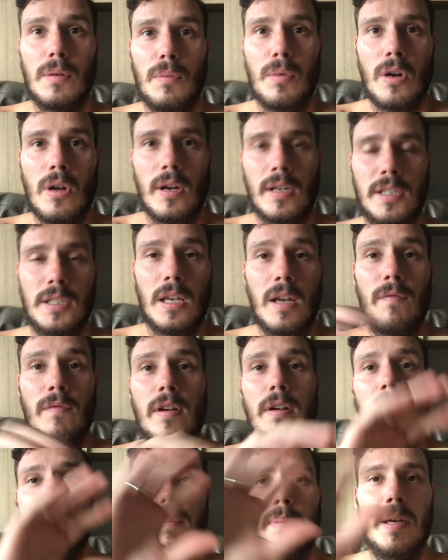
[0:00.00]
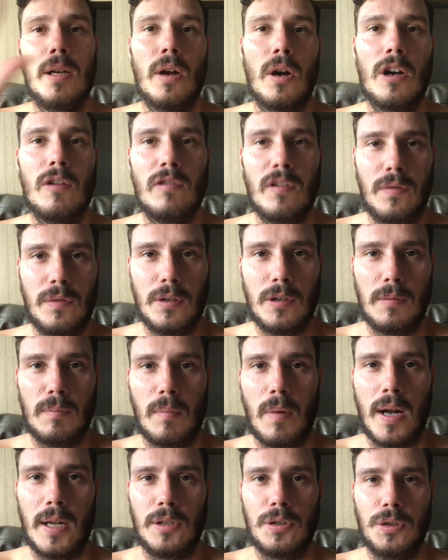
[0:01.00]
works. A very big overview,
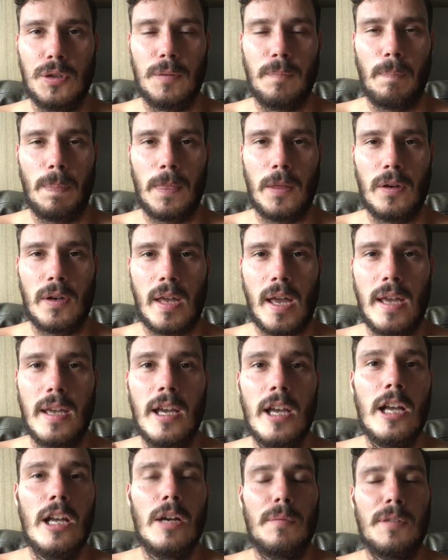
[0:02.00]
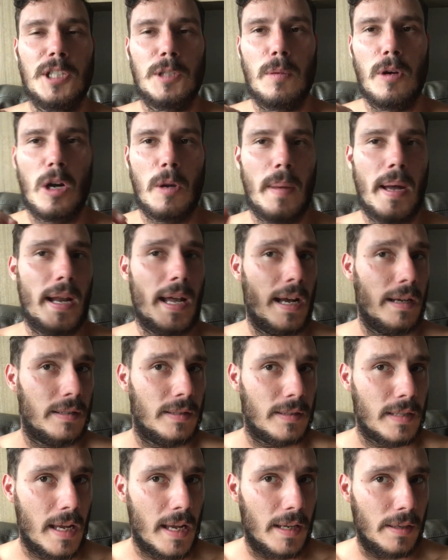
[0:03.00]
mind you, okay? We spoke about how
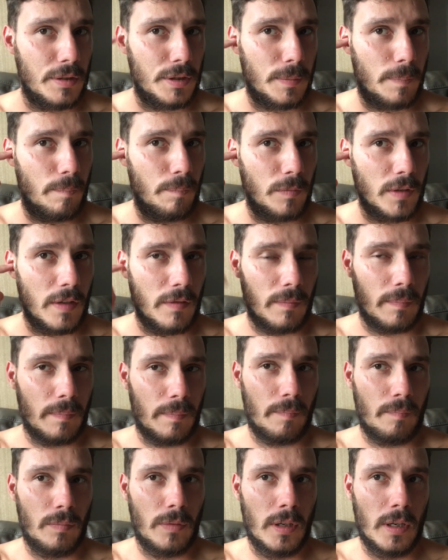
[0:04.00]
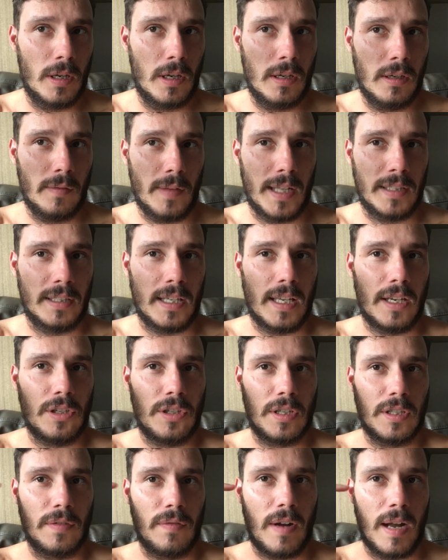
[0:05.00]
sound, that's energy,
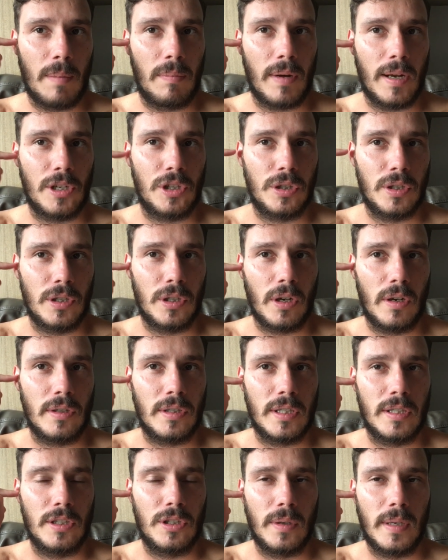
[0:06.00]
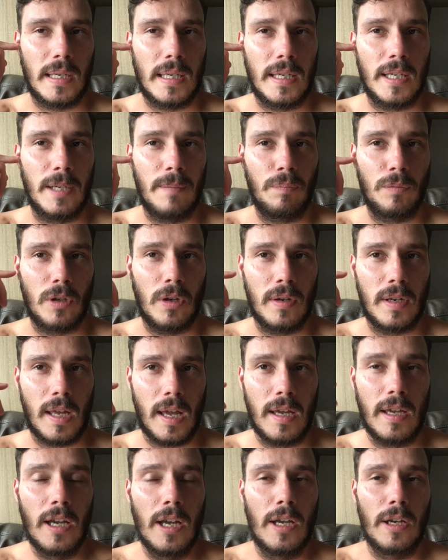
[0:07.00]
it's a vibration, it goes into your ear,
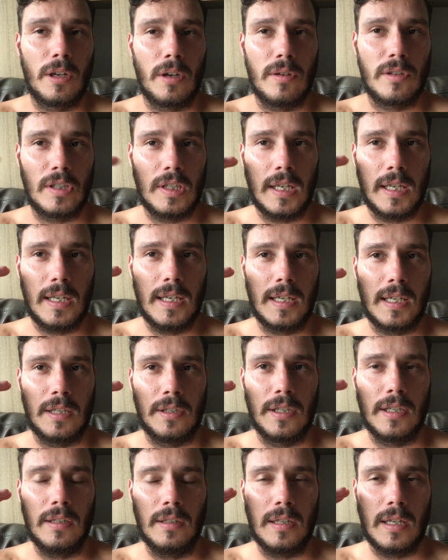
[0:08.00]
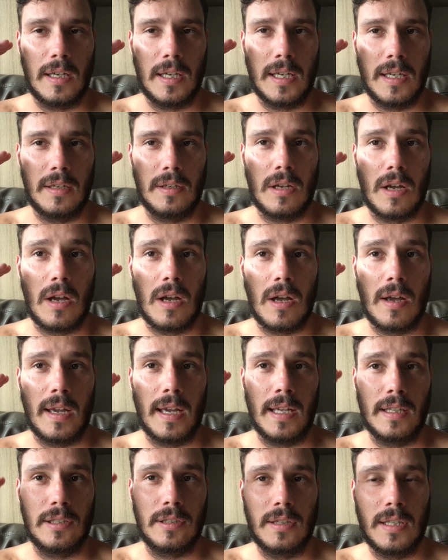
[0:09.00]
okay? Goes in the ear canal, it
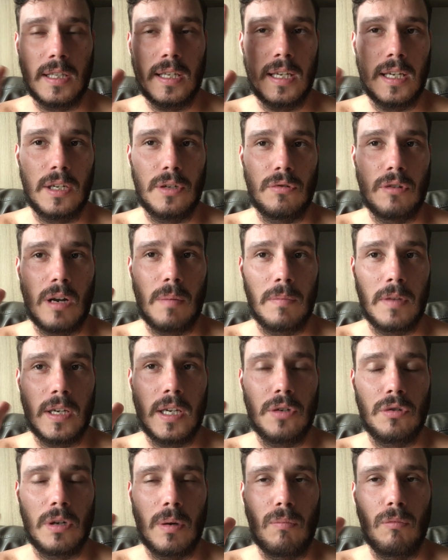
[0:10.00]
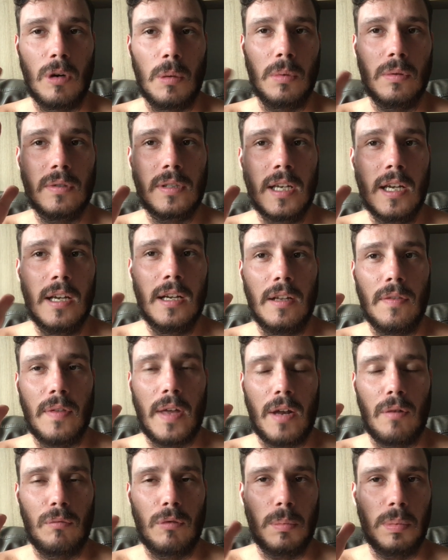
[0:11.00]
hits the eardrum wobbles.
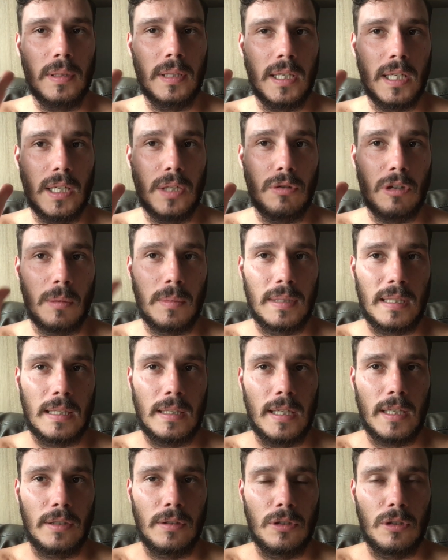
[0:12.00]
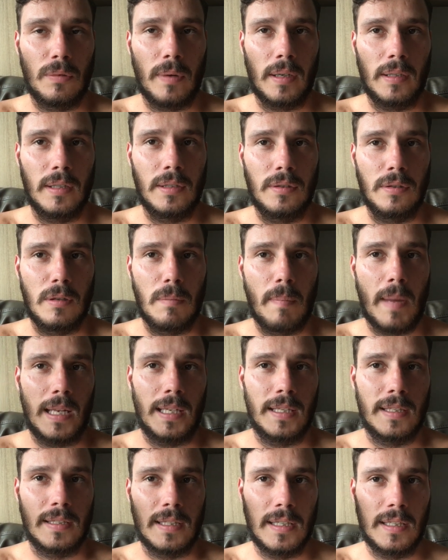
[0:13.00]
That wobbling eardrum is connected directly to the
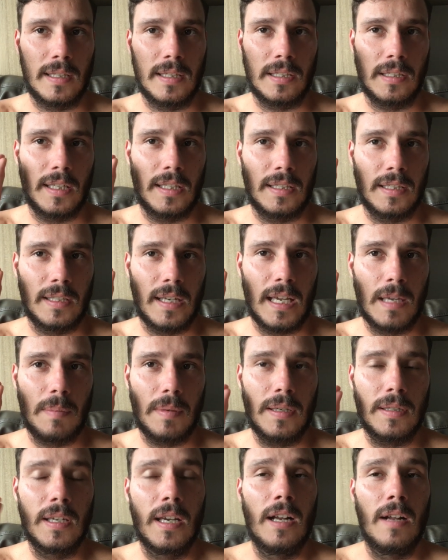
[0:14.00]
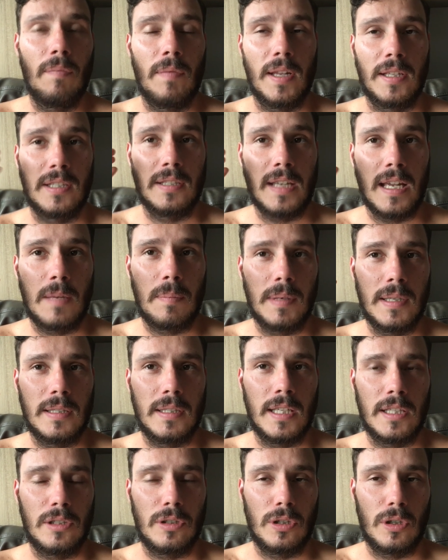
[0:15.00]
malleus, incus, and stapes. That stapes
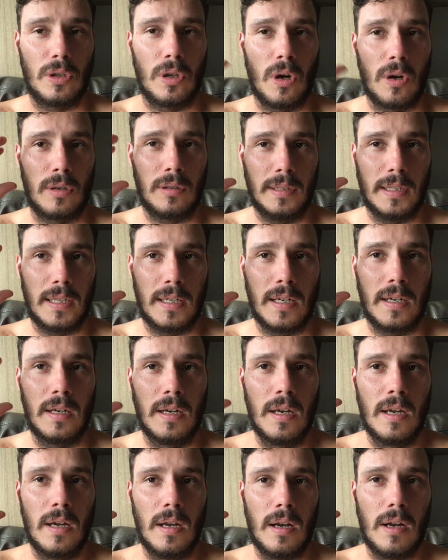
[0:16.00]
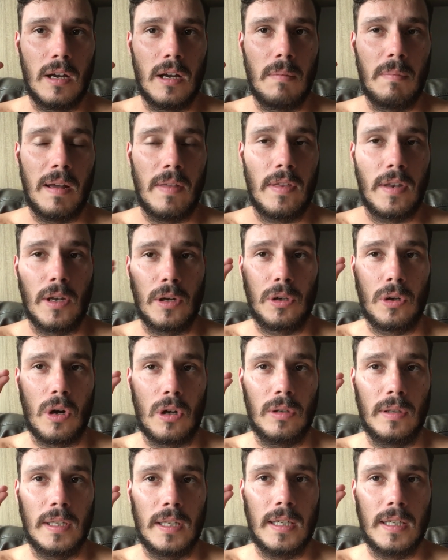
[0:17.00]
hits the cochlea, and then that
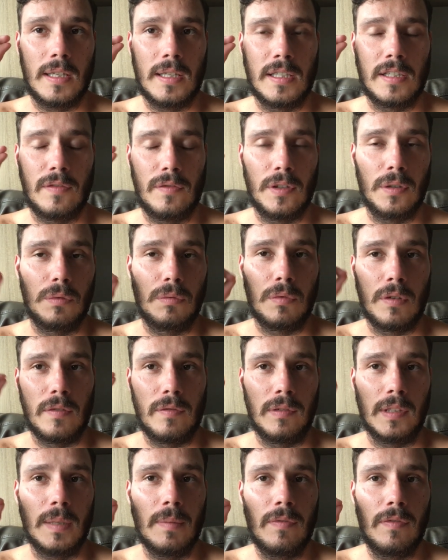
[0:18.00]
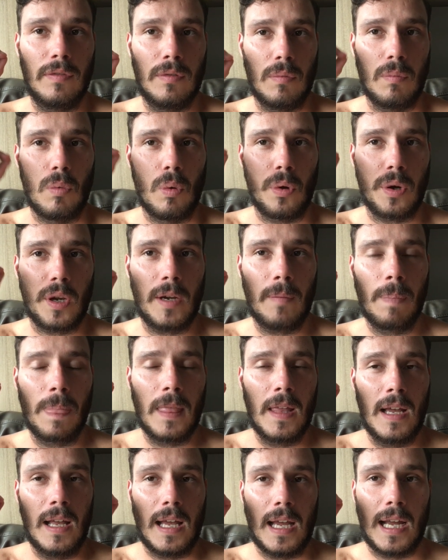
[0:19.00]
cochlea is filled with lymph, water,
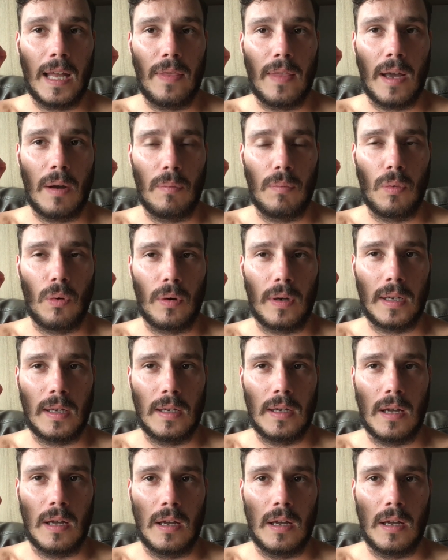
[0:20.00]
and that water